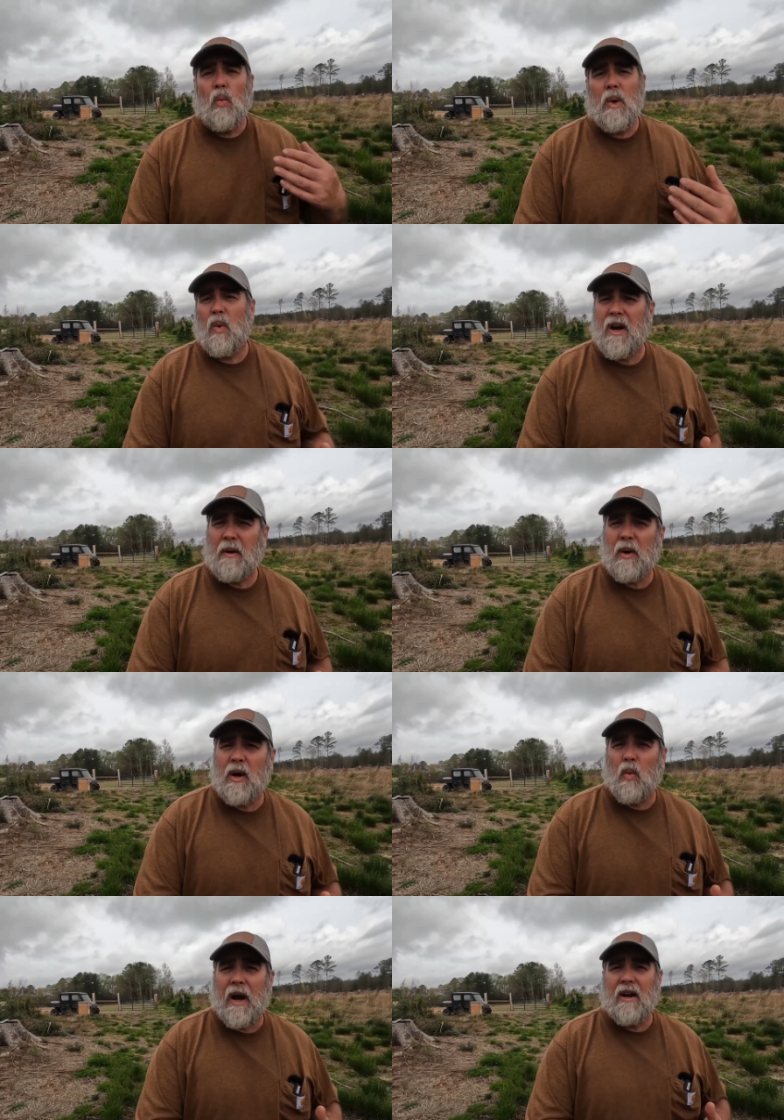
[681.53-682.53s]
We wanted to bring
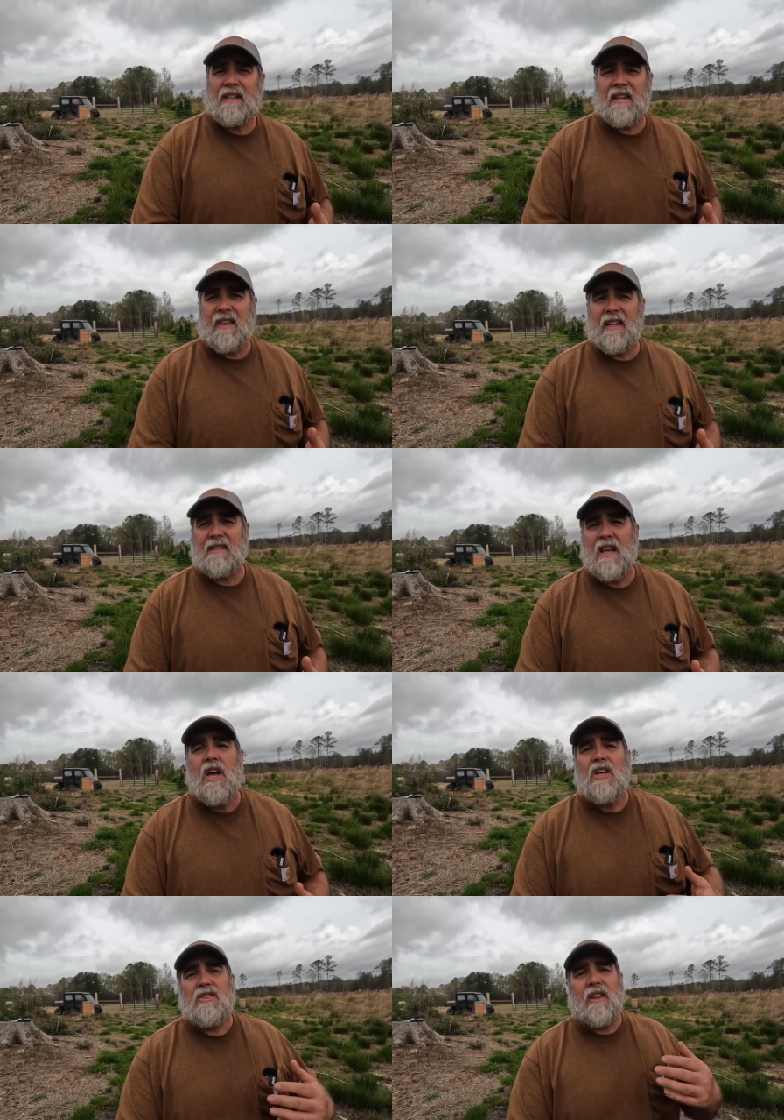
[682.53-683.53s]
awareness to this
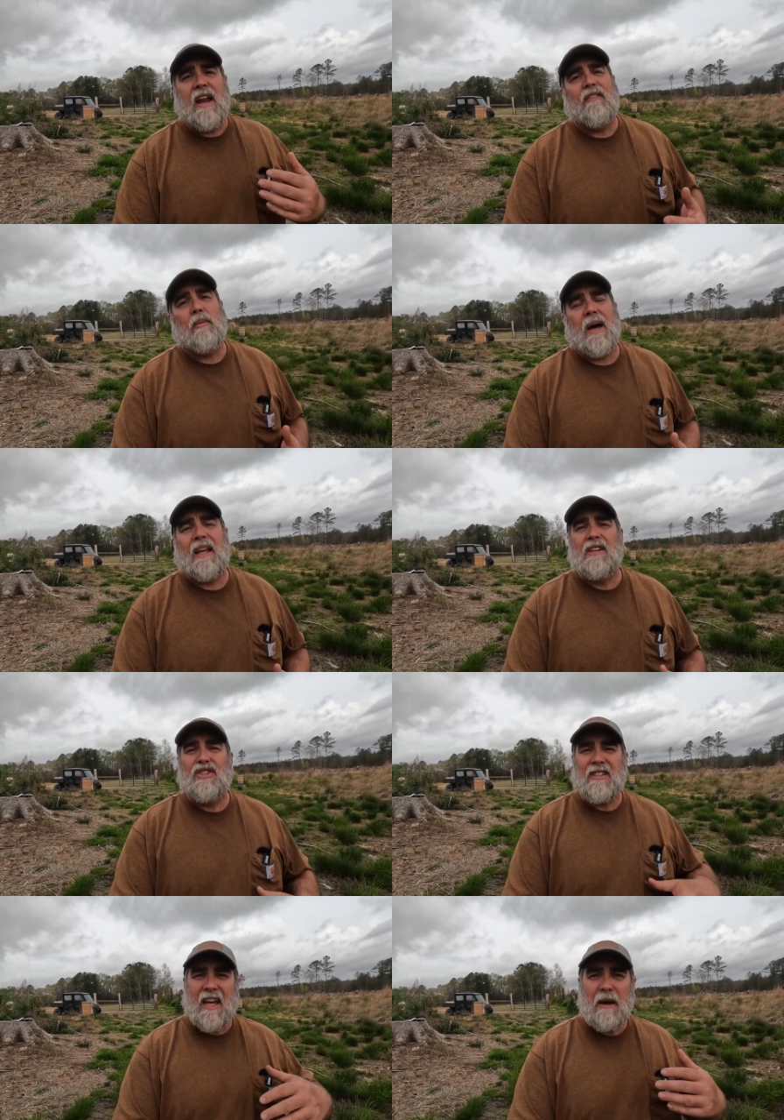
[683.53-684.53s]
so that everybody can
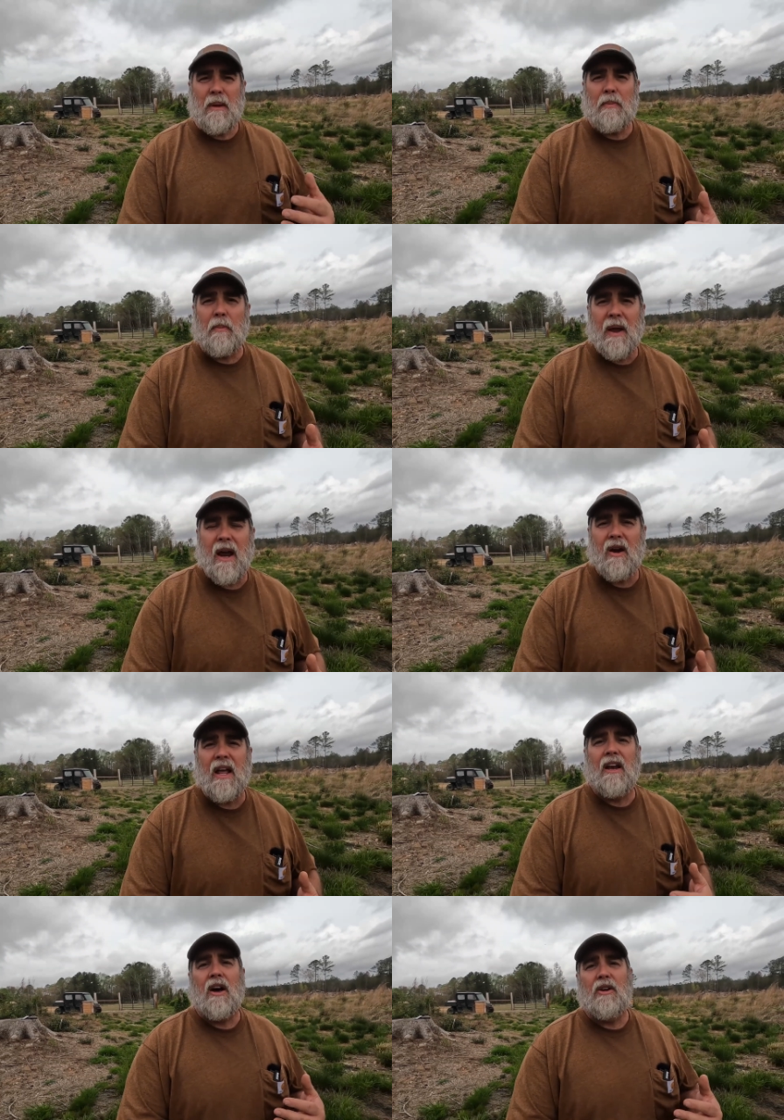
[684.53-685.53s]
just kind of be prepared
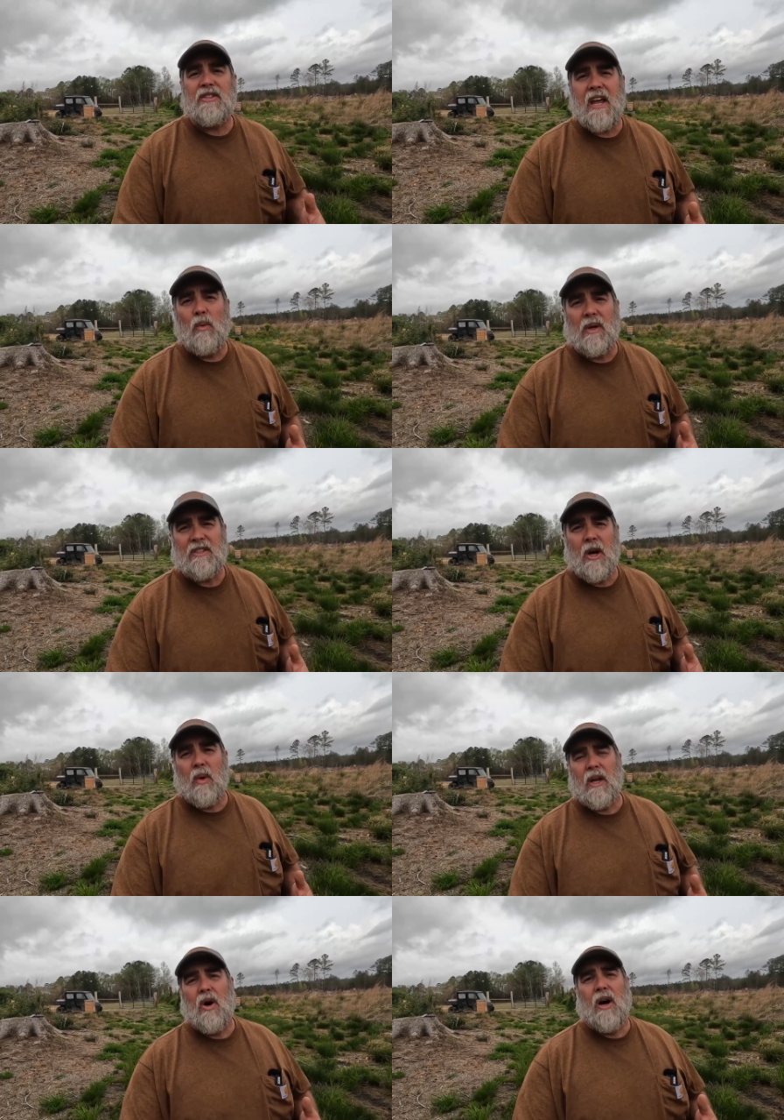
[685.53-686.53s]
and understand what's
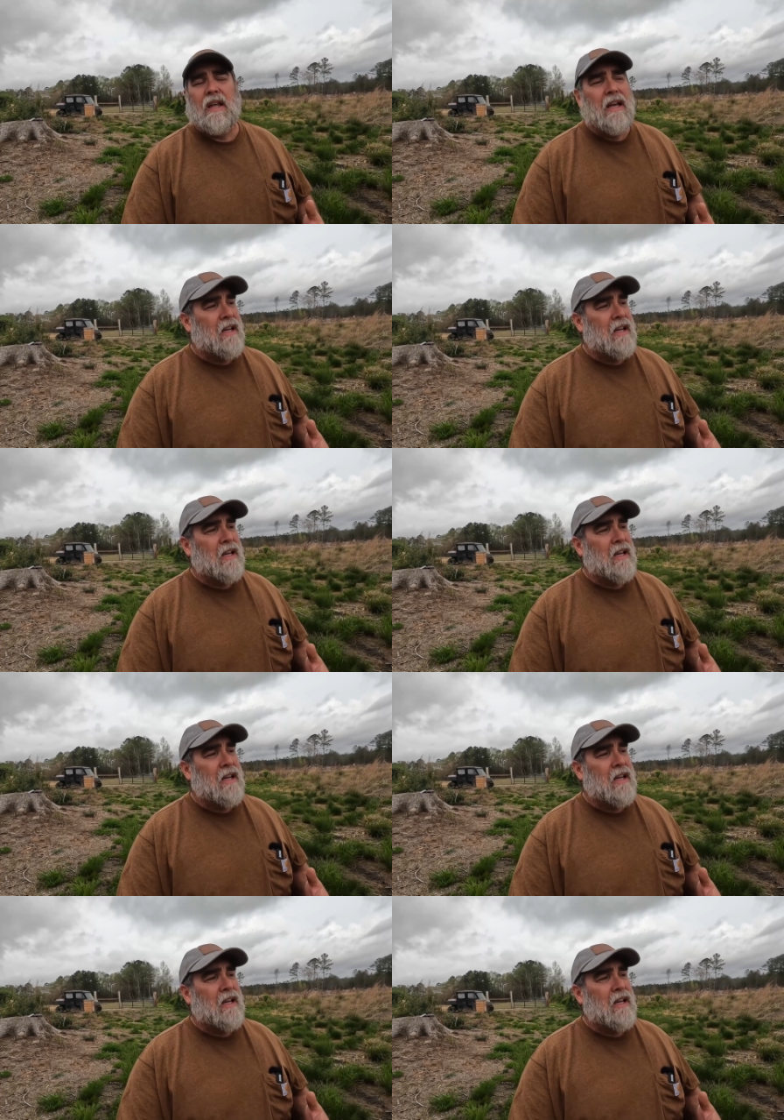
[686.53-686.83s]
going on.